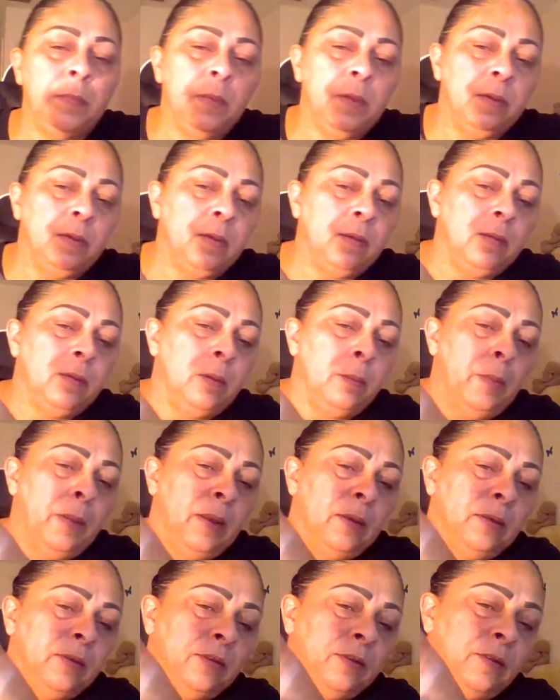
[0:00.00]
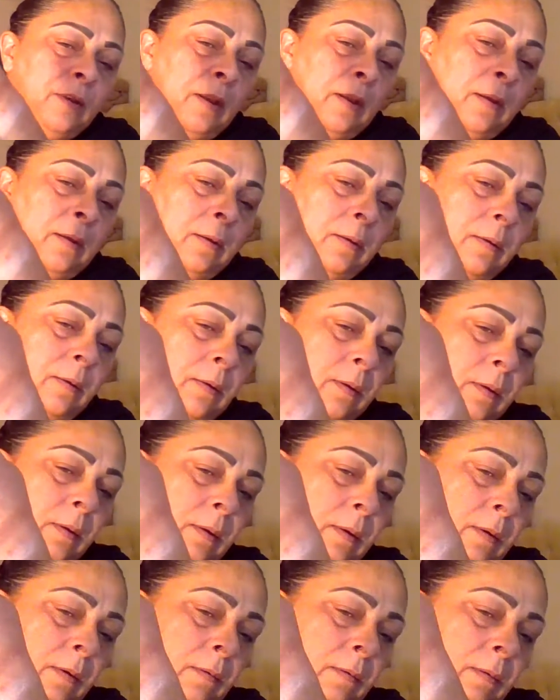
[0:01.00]
This is the matte shade
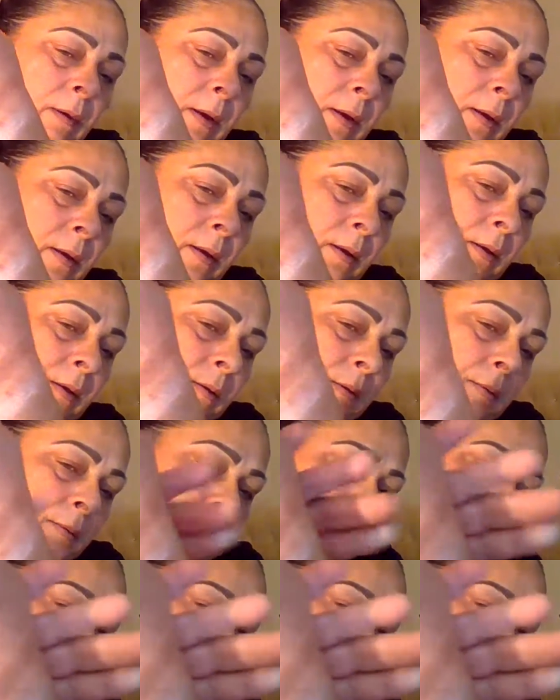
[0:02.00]
right here.